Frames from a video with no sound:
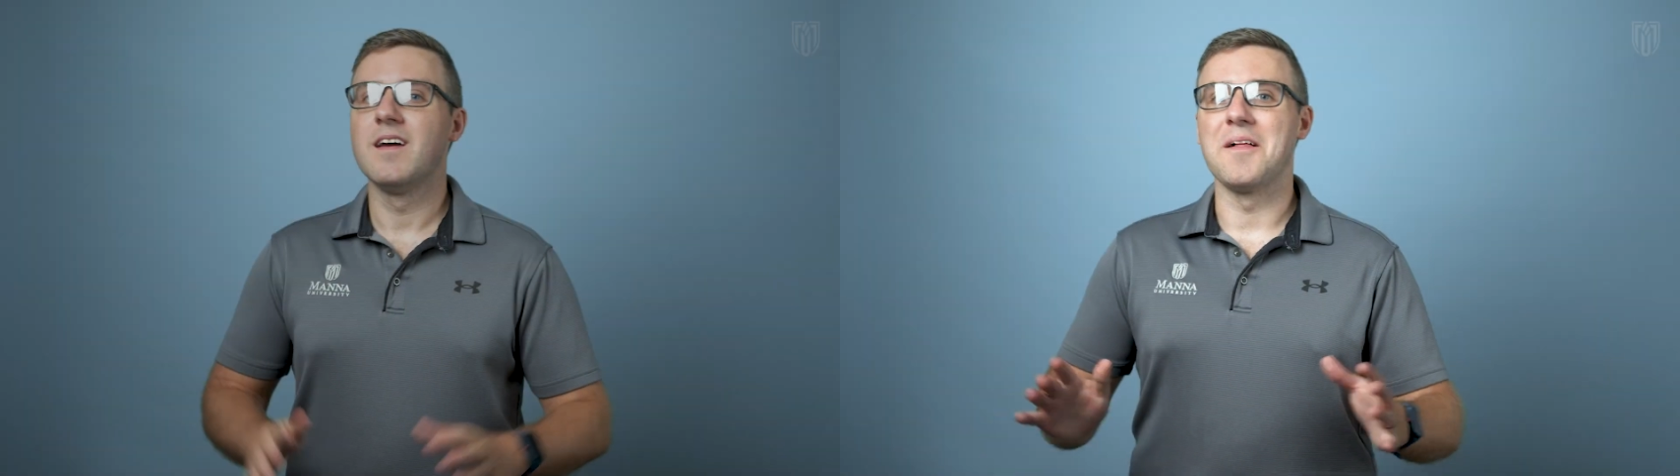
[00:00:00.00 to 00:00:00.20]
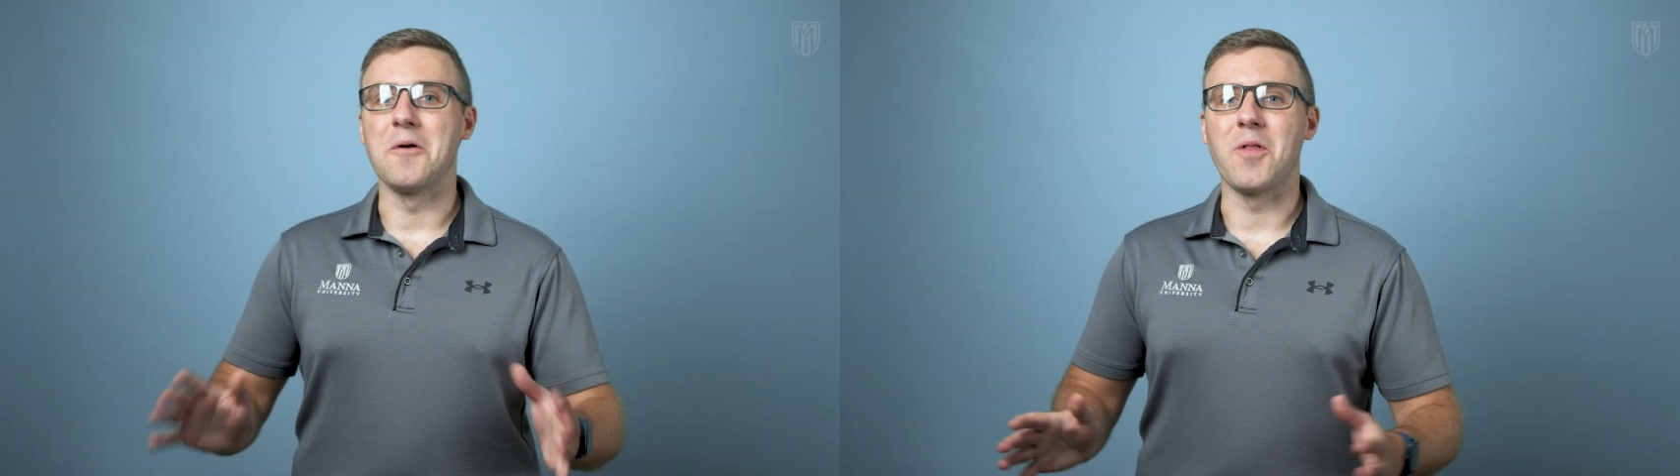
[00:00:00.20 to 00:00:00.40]

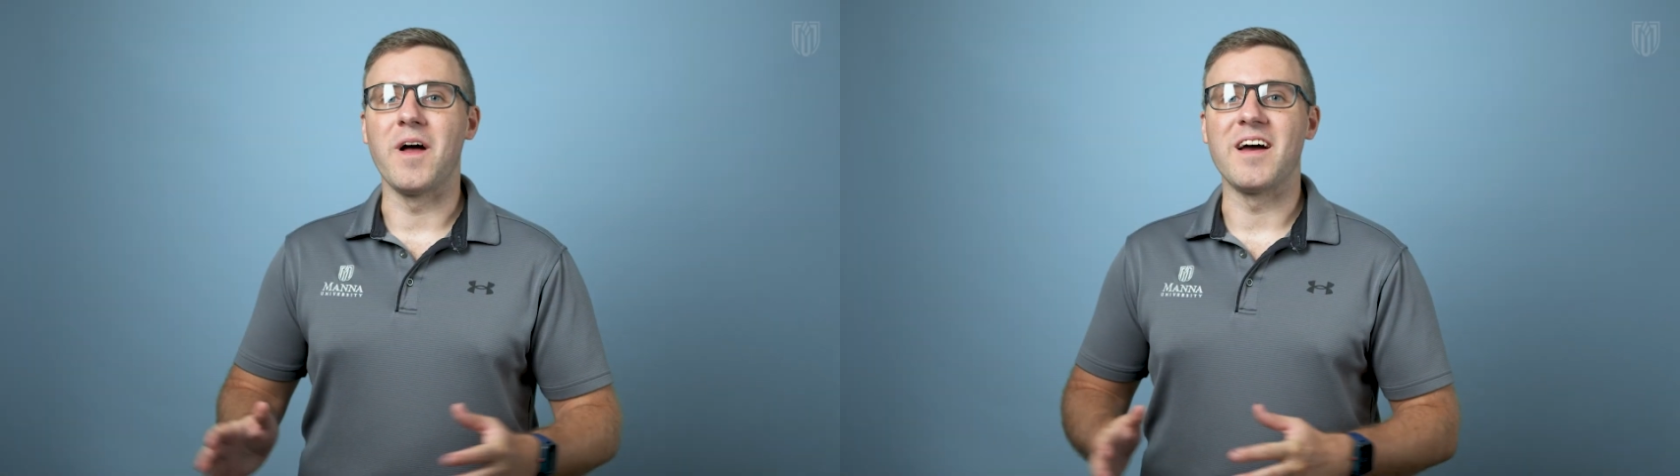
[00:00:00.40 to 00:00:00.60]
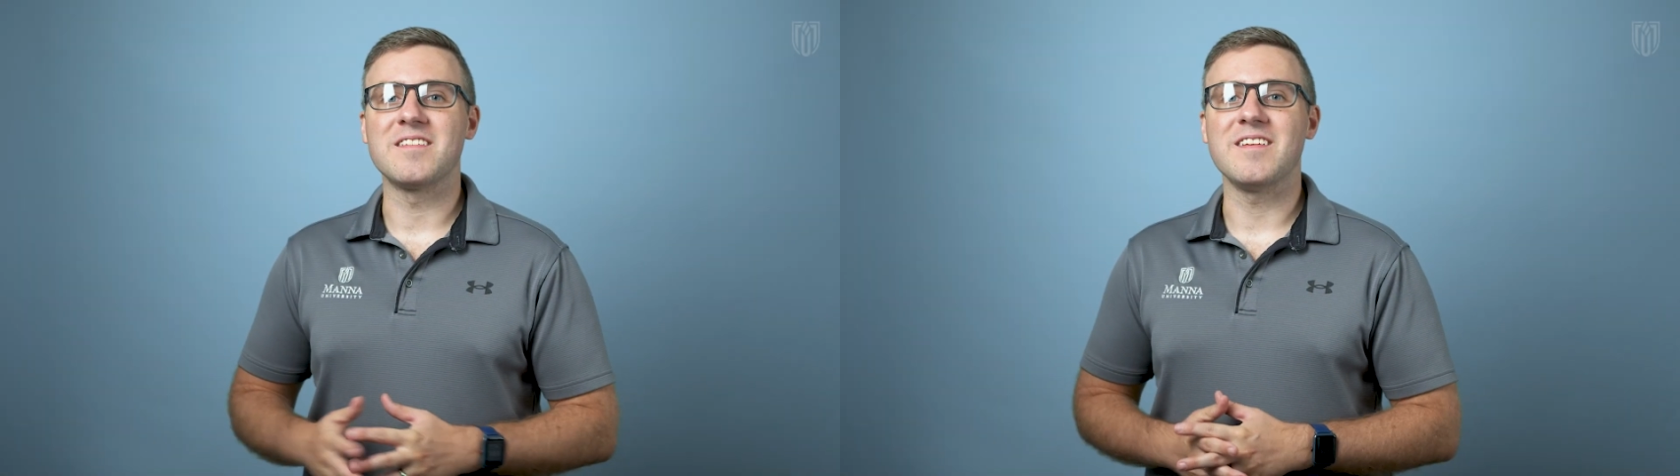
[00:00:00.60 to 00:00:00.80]
Hello
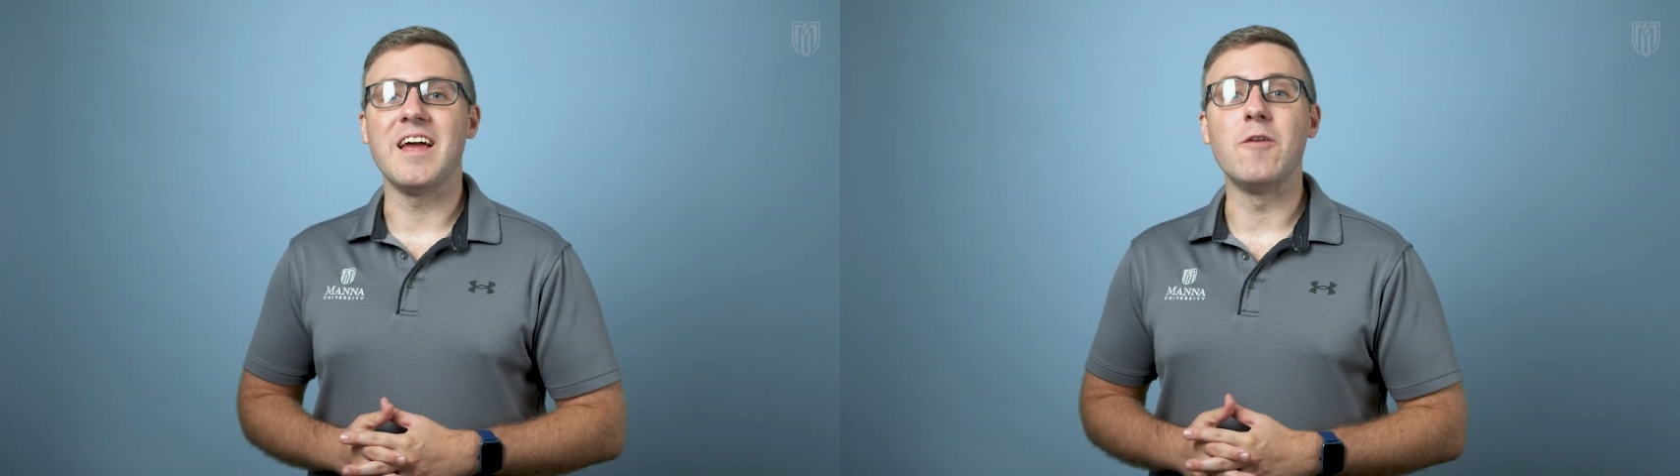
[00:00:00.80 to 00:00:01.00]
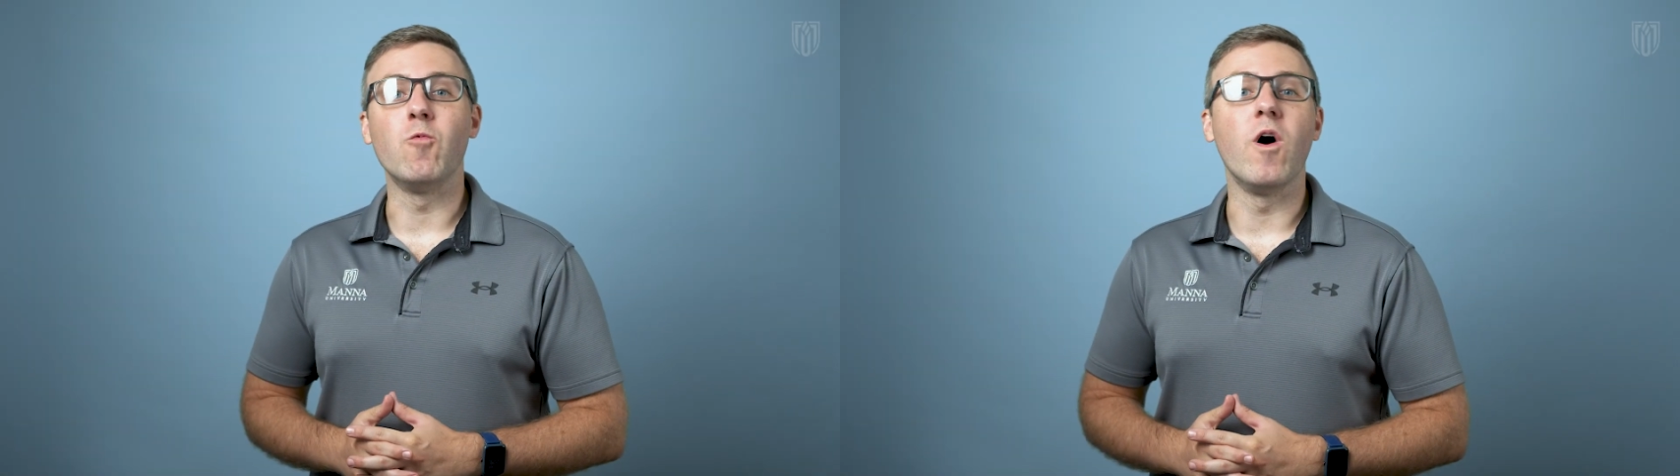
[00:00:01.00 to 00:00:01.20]
class,
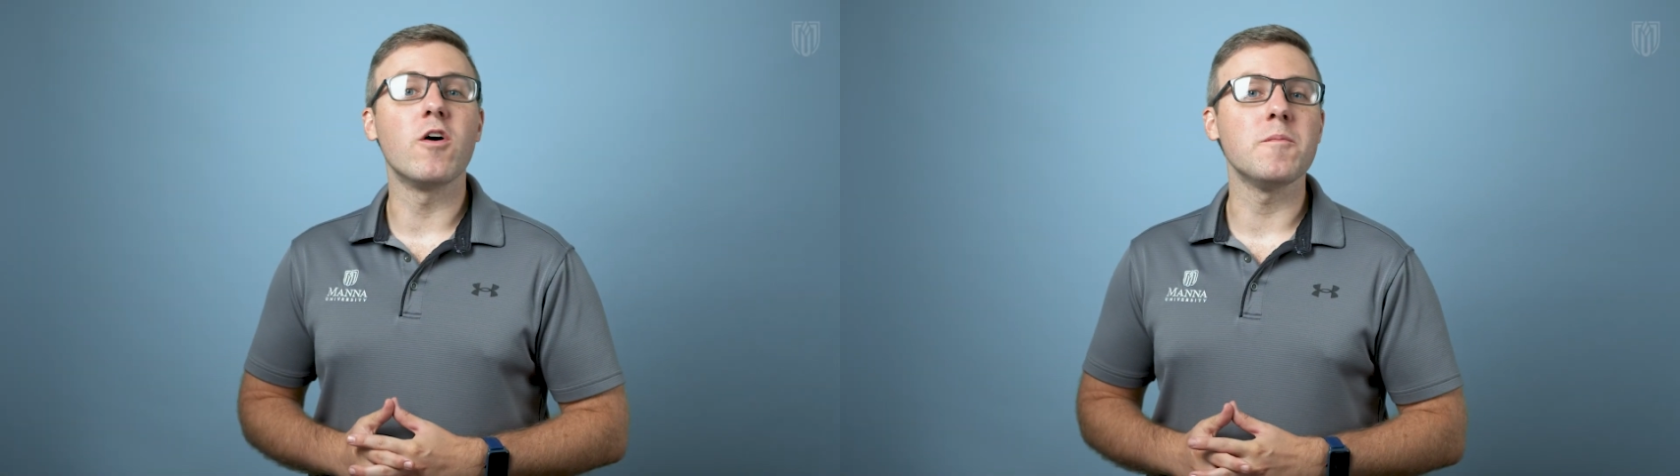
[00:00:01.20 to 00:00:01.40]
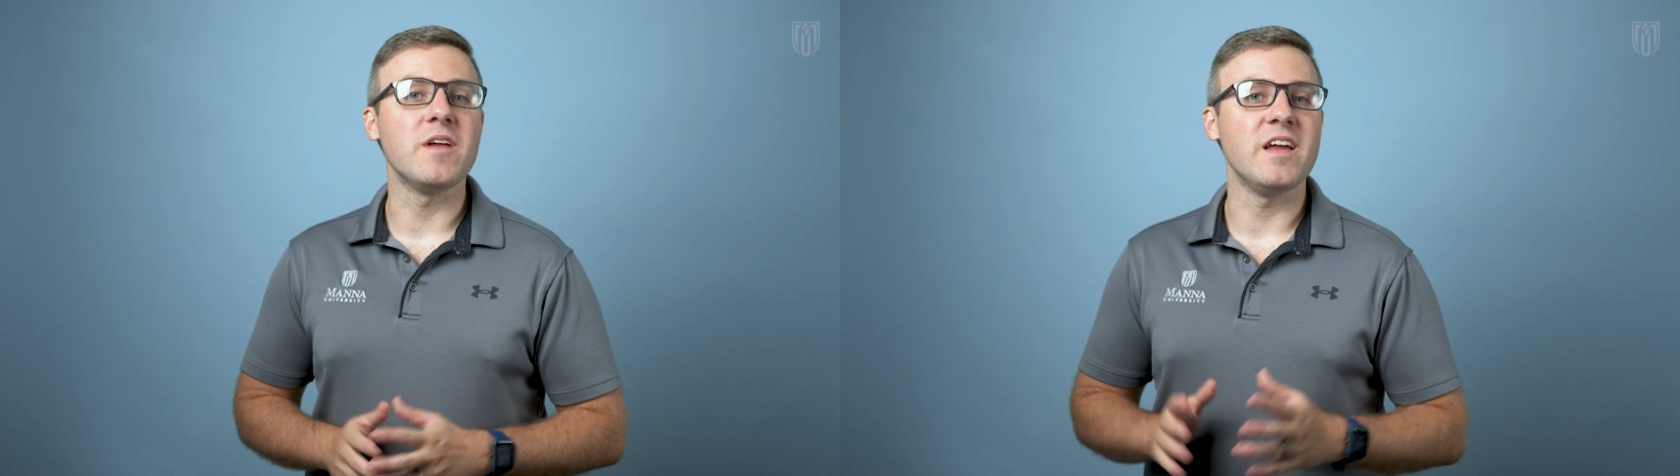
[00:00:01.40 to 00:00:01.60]
and
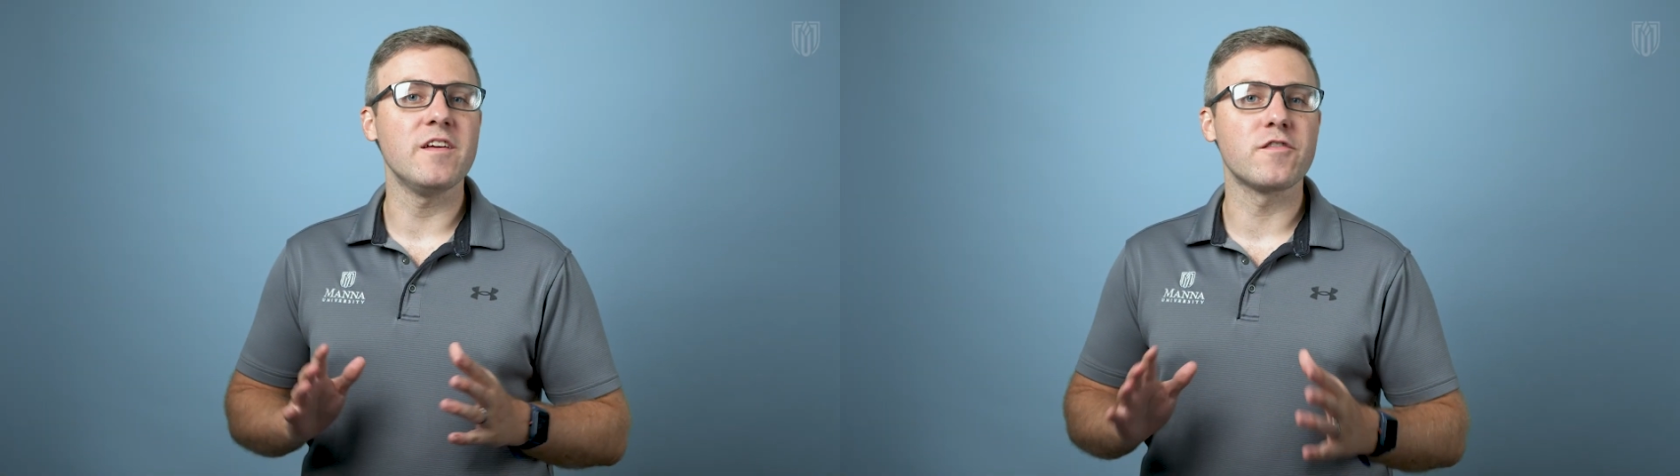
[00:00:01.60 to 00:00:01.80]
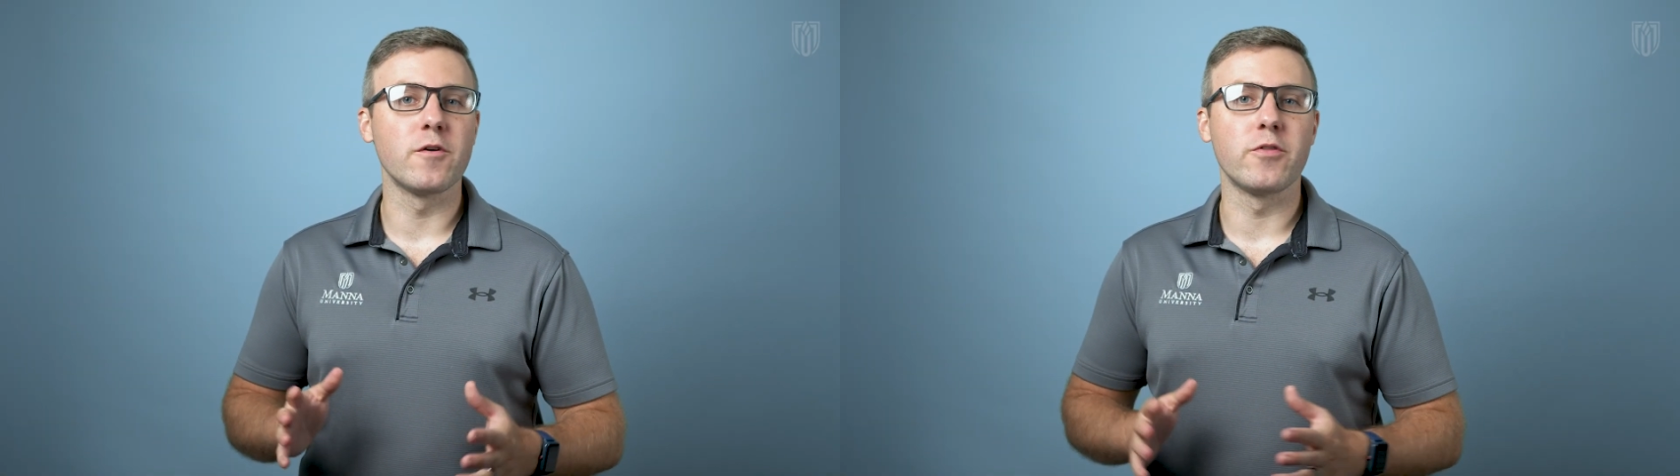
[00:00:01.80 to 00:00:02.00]
welcome to
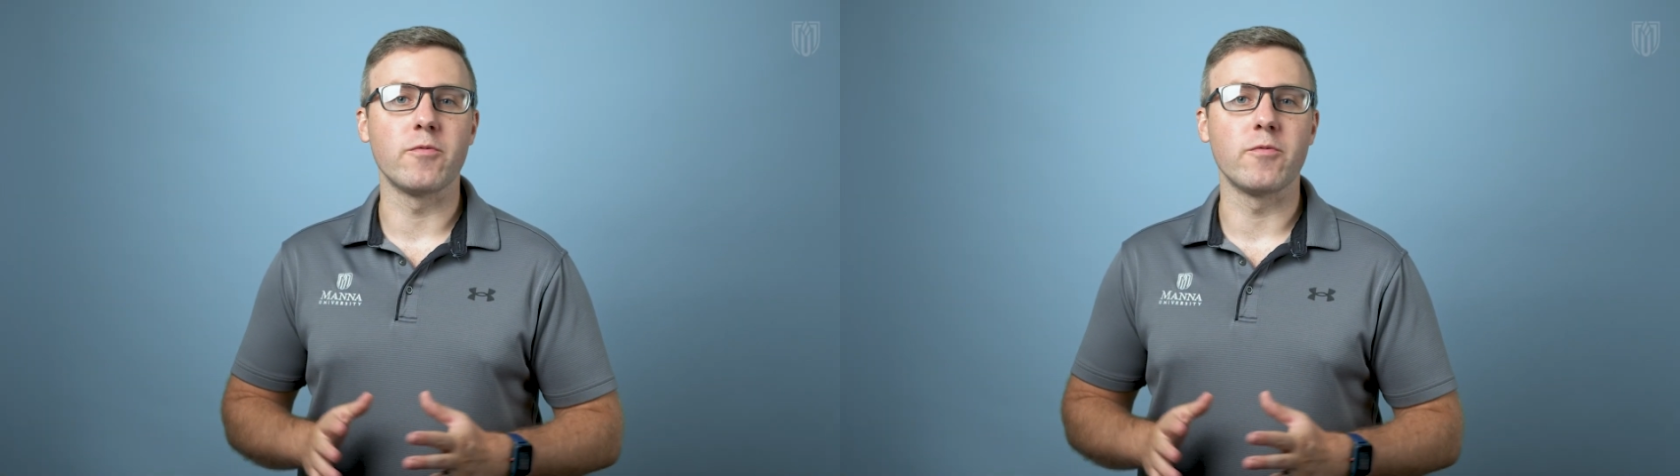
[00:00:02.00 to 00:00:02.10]
History